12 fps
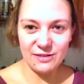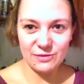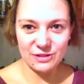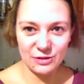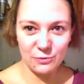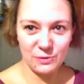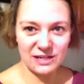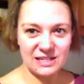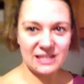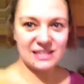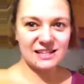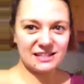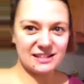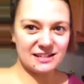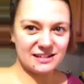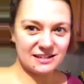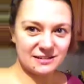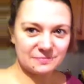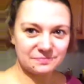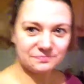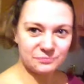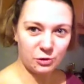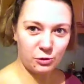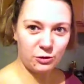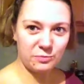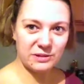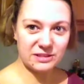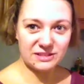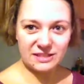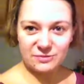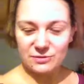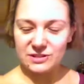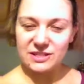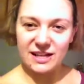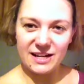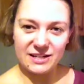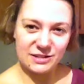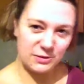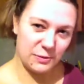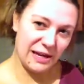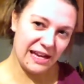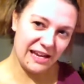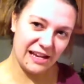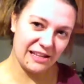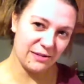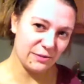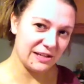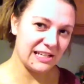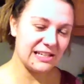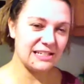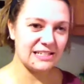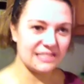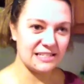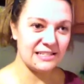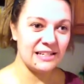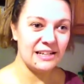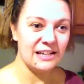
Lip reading: It was so windy that the whole building was kind of swaying in the wind, and